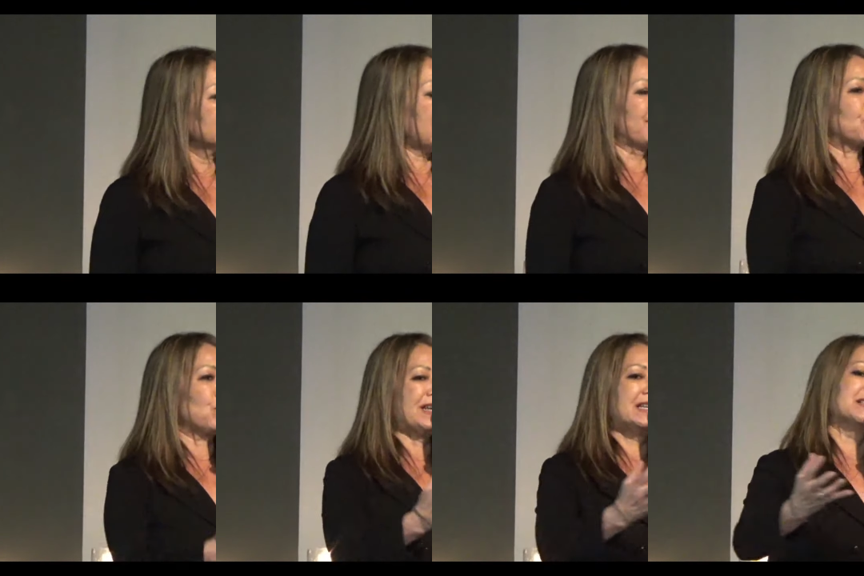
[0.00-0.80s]
and have
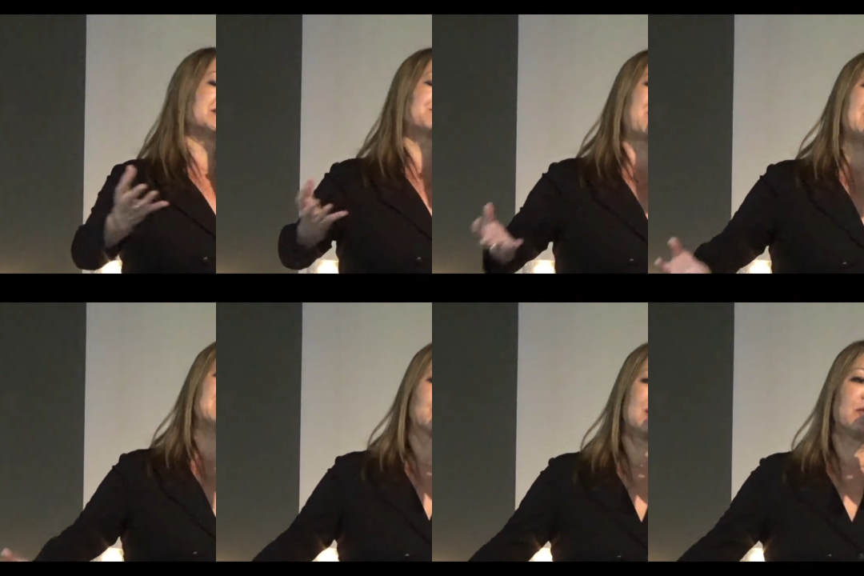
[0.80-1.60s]
created a
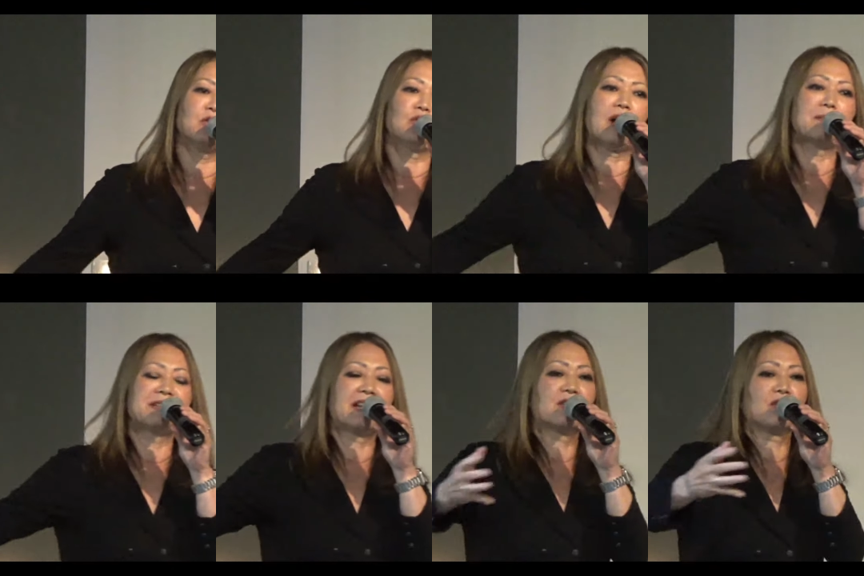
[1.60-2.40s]
space for people who come
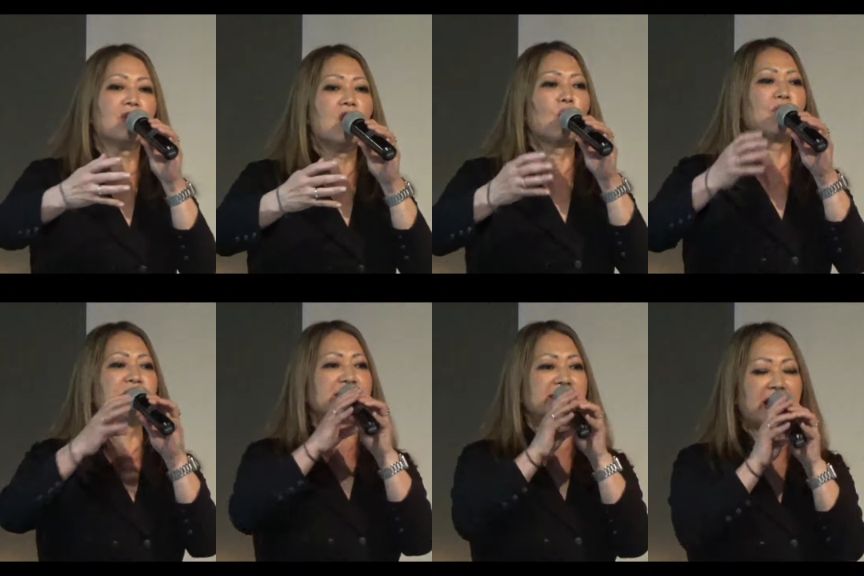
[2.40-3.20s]
together with
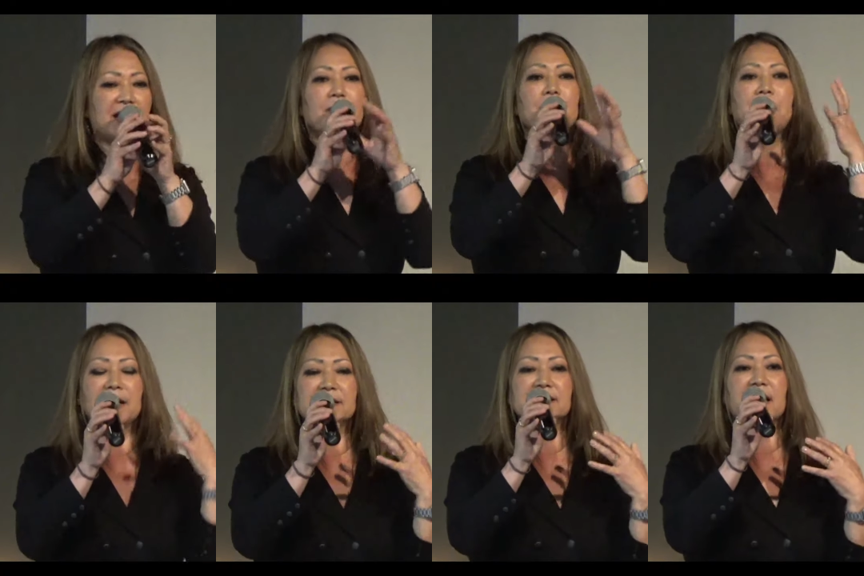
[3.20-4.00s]
the same
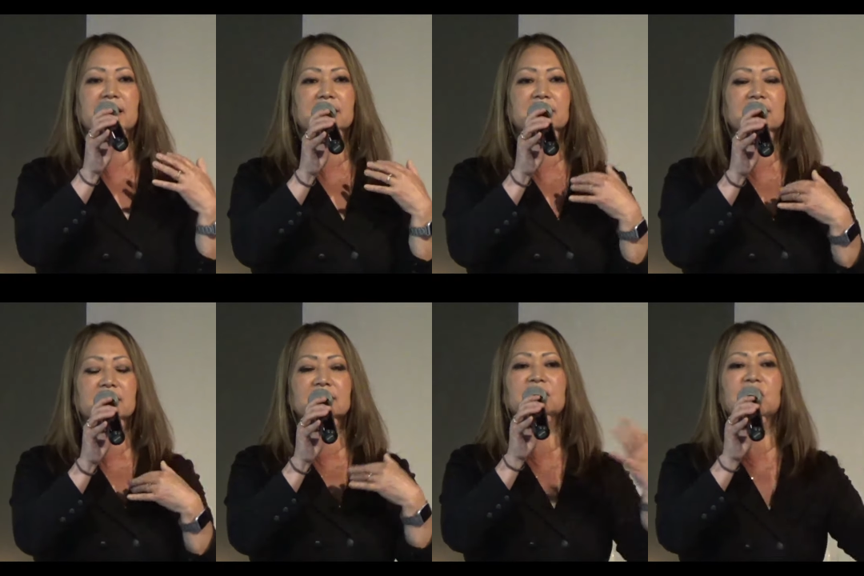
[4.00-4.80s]
mindset
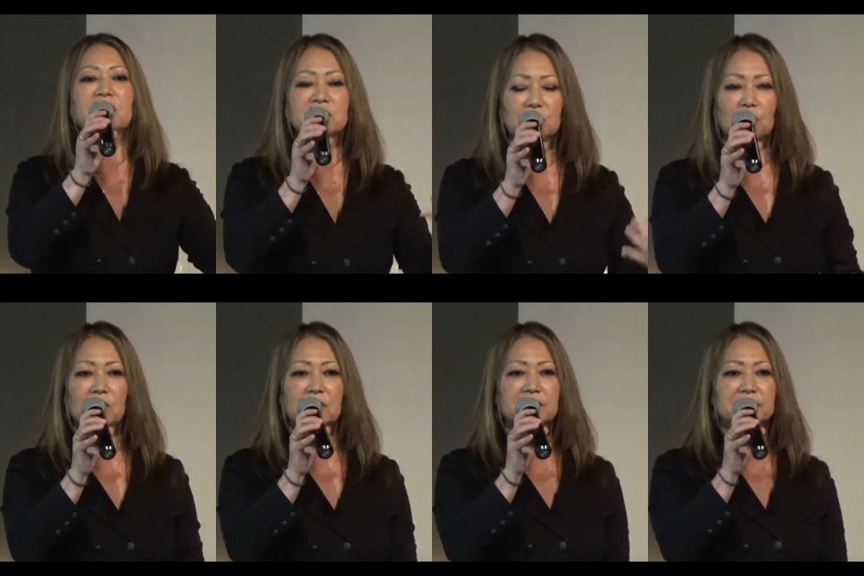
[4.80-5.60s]
to change the
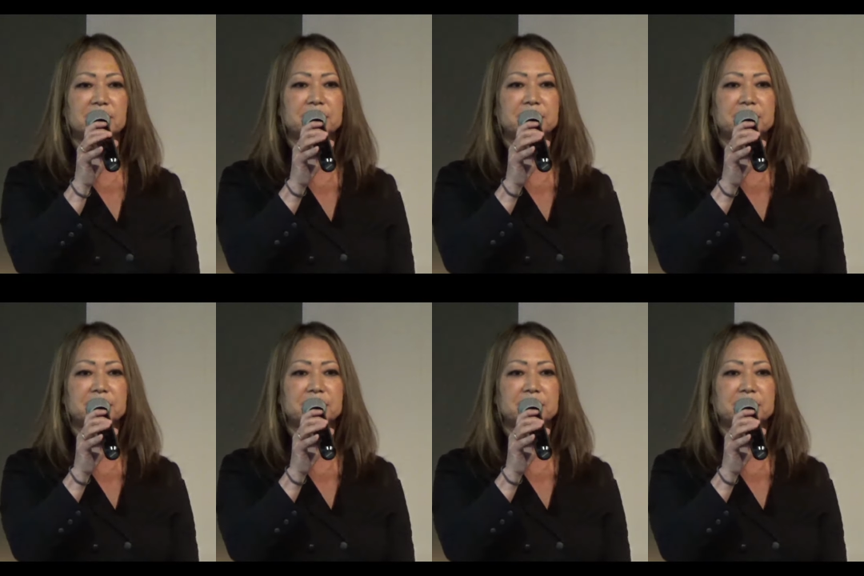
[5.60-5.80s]
world.